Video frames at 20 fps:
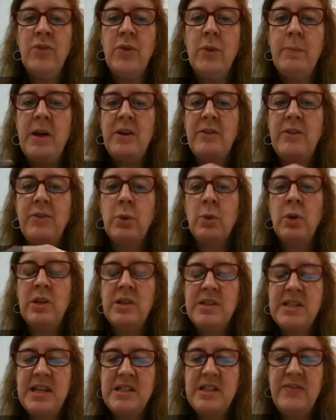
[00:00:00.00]
for both
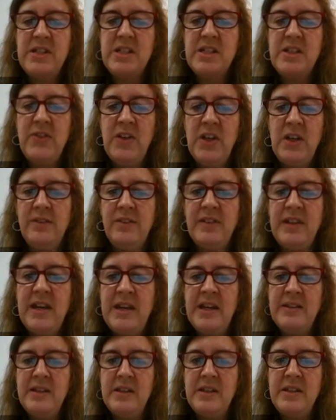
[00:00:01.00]
qualitative interviews
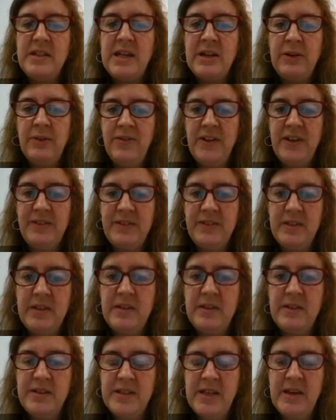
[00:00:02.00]
and the Delphi
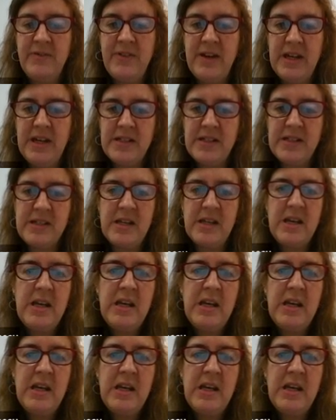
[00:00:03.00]
surveys.